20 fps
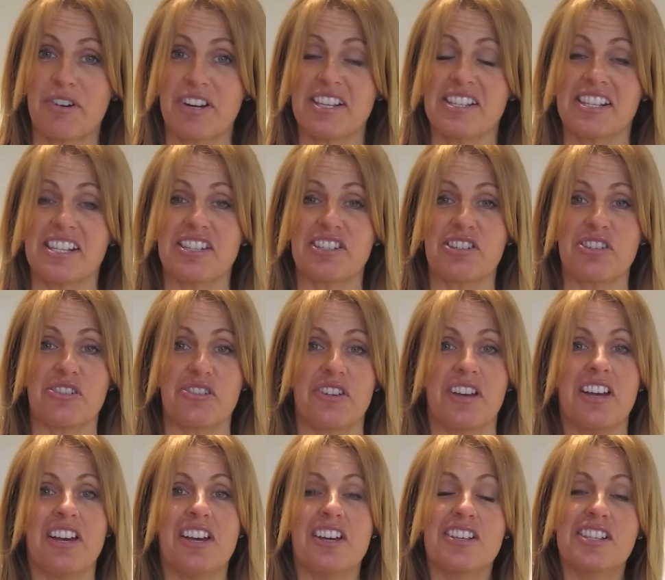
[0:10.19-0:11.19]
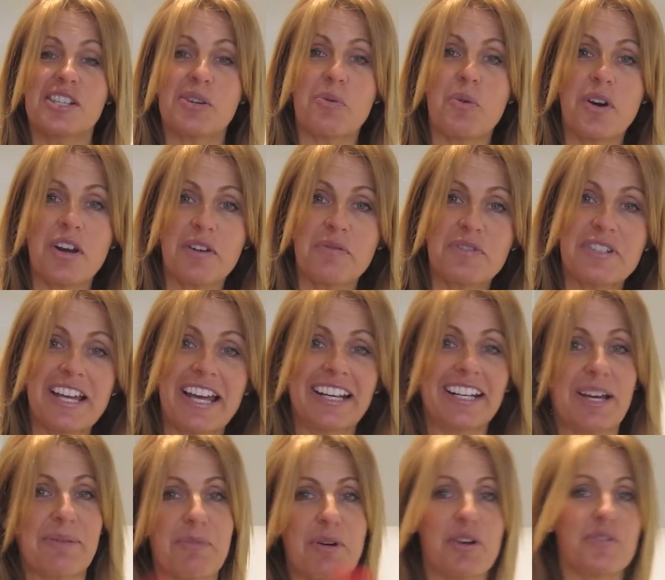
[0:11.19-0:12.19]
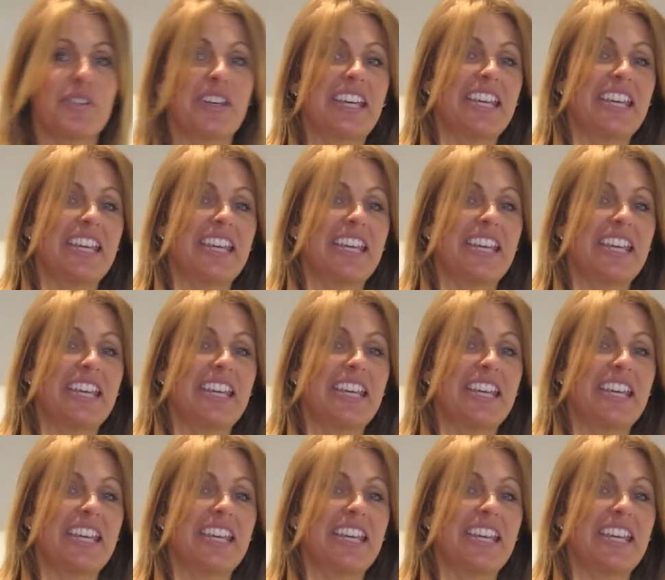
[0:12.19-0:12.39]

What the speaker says: easy too. So what I've done, come over